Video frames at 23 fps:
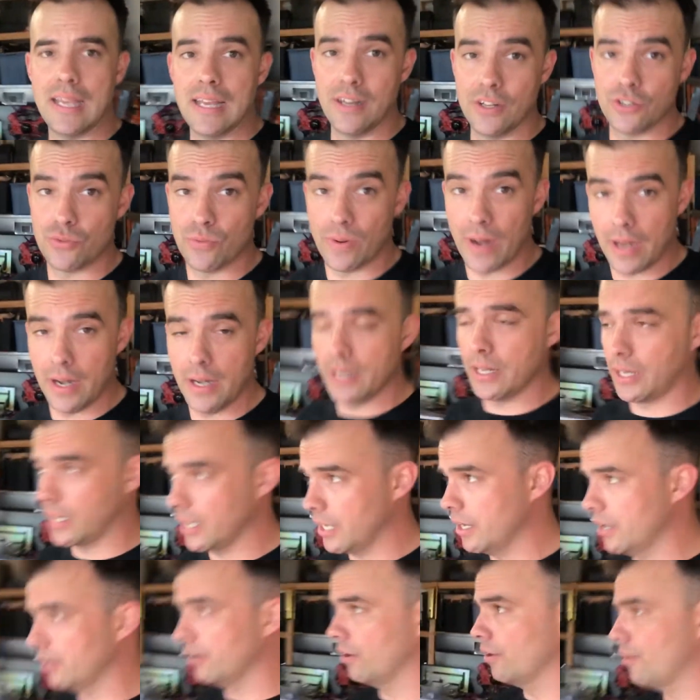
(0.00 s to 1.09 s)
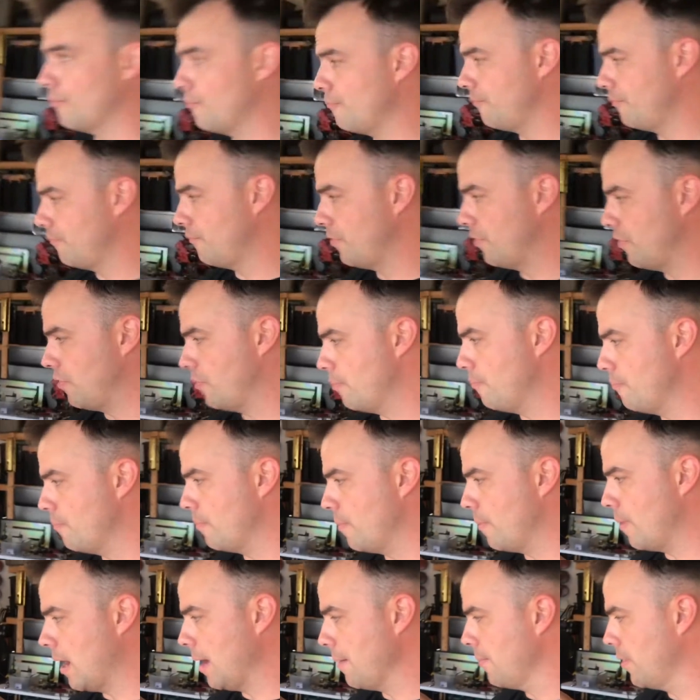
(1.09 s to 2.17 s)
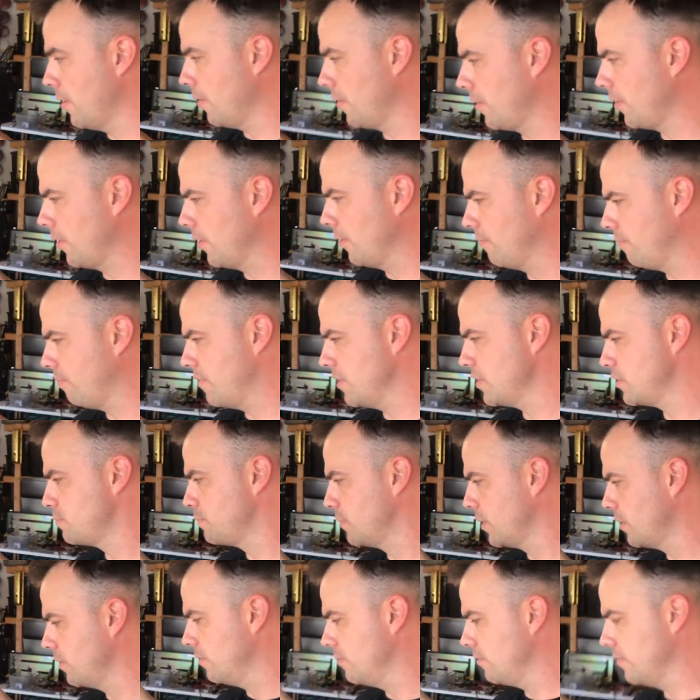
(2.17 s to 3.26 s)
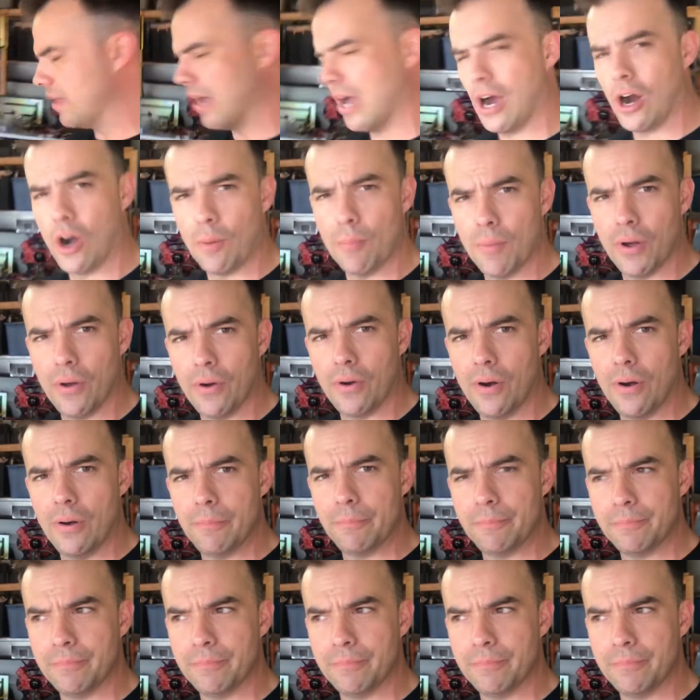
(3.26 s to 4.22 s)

it is ready to go. My motor, our motor,